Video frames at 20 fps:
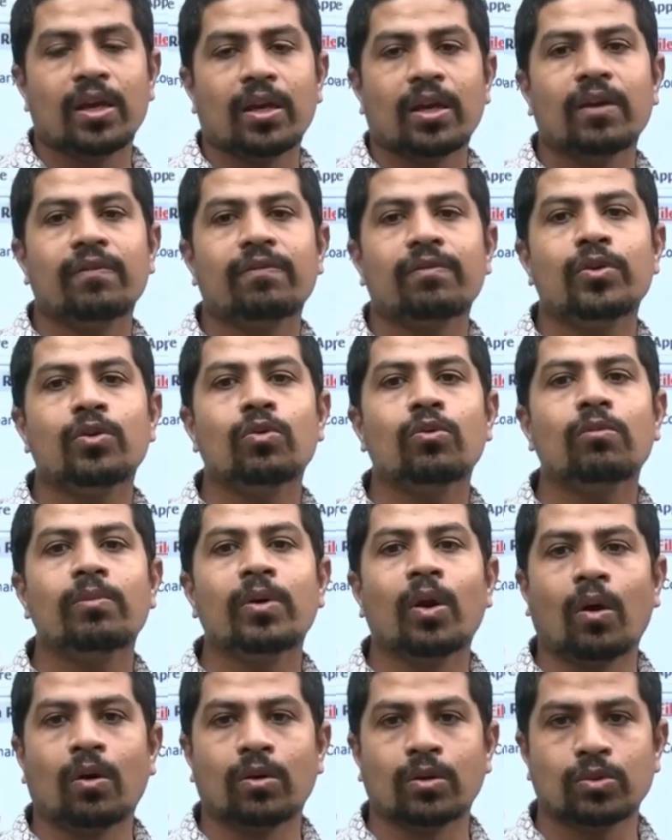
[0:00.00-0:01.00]
If you
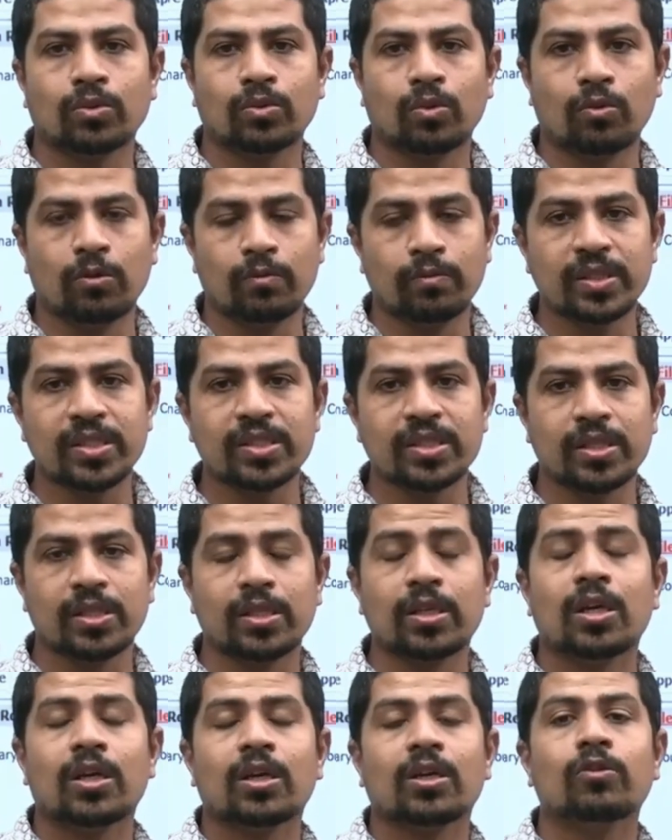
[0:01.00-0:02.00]
belong to
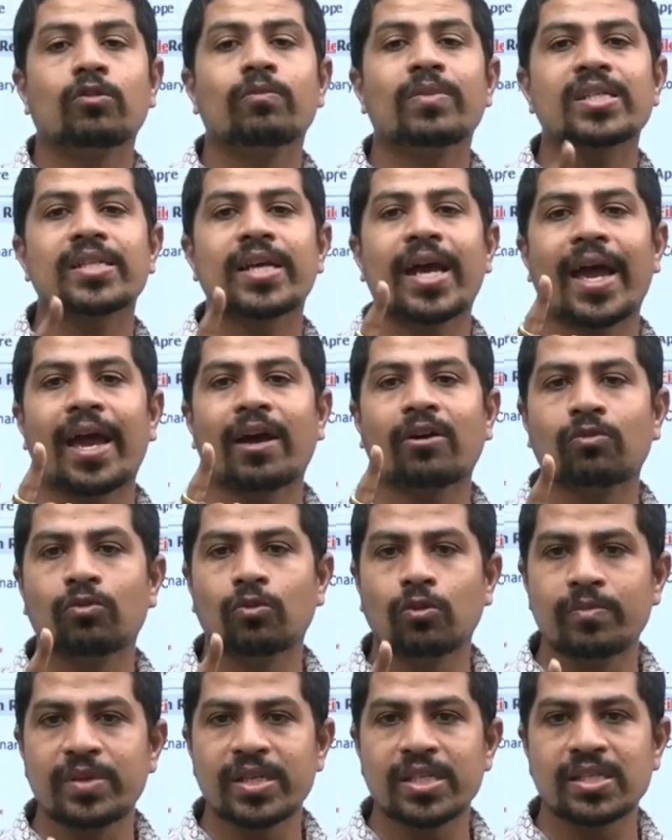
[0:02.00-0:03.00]
OBC, you must have
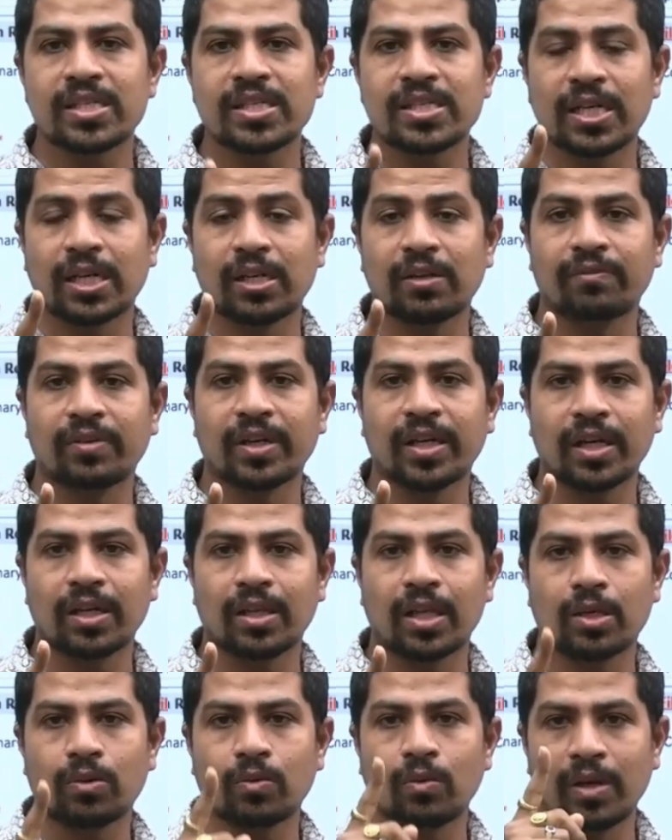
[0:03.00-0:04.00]
OBC certificate
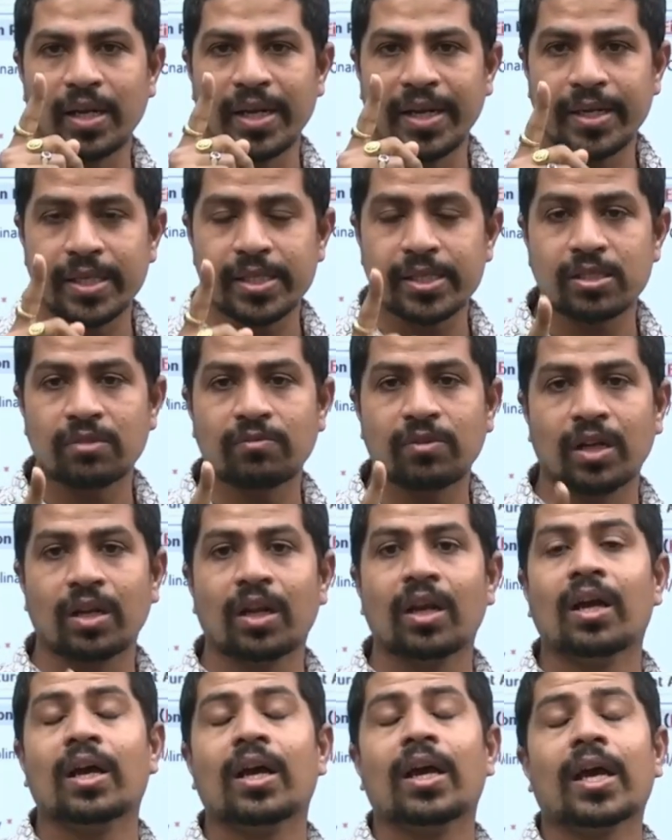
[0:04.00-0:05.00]
that to latest one
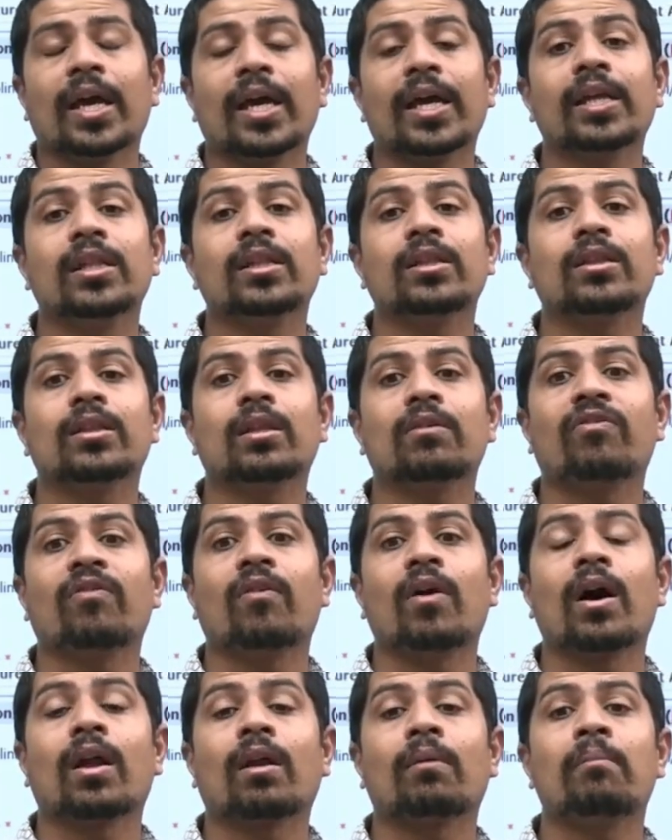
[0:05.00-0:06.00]
in the
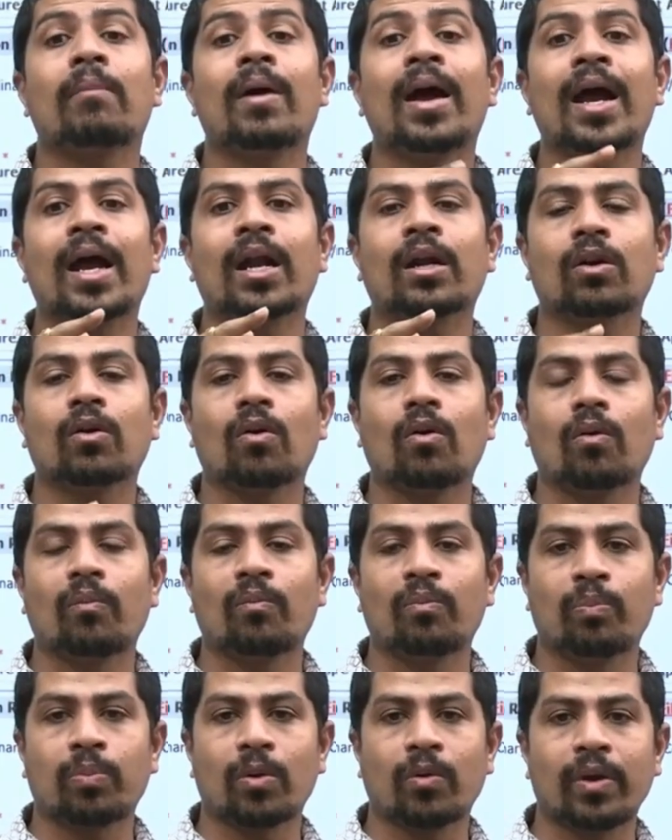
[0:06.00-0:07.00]
format
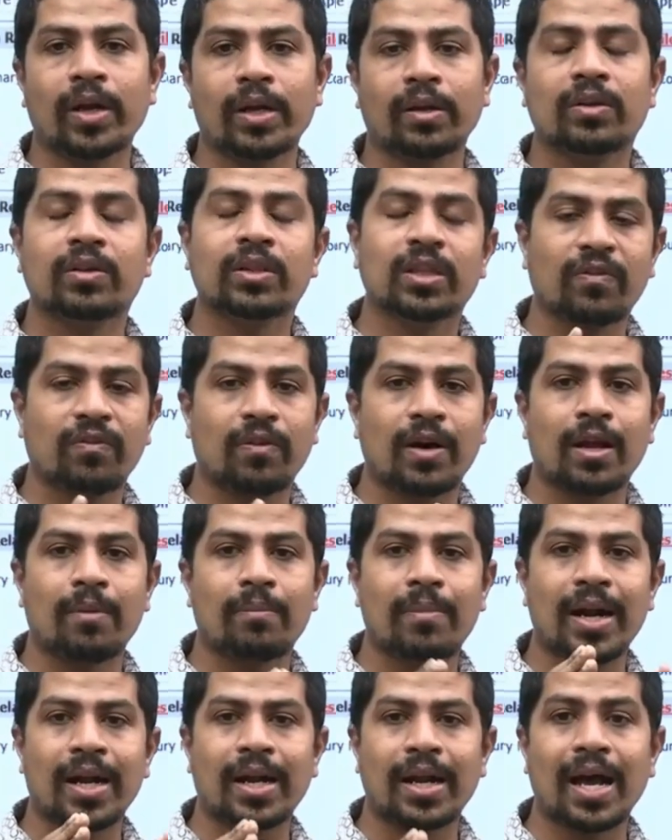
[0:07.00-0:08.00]
provide in the
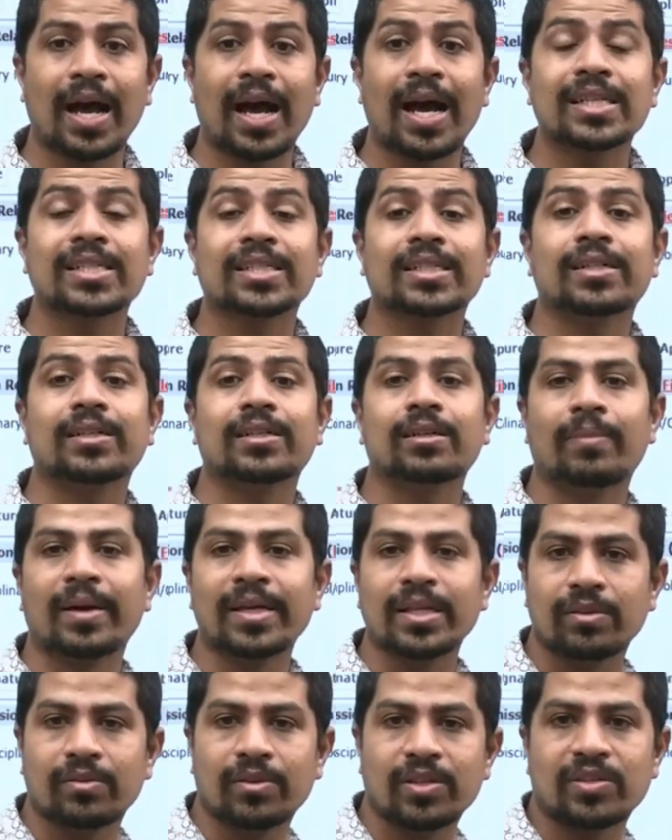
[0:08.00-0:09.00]
format asked
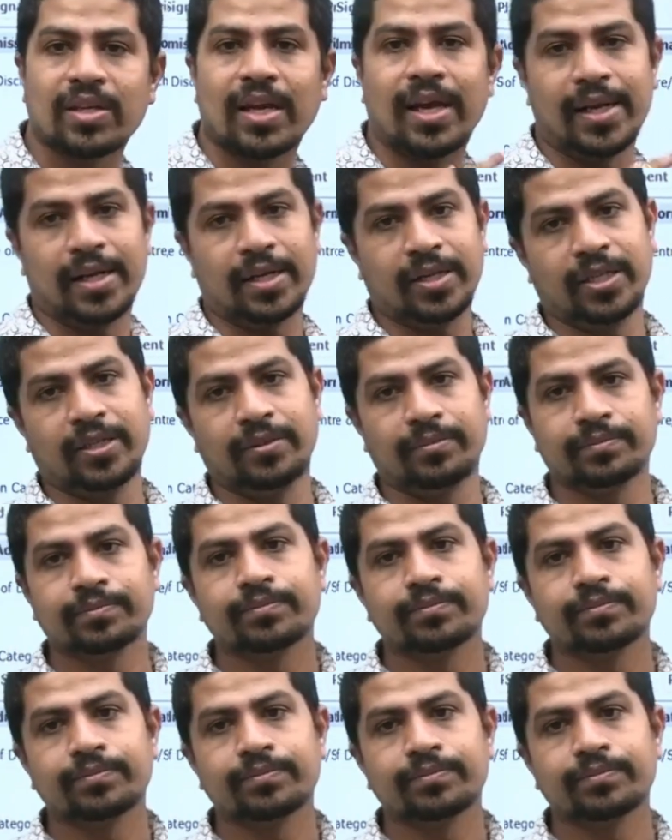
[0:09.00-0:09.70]
by this IIT.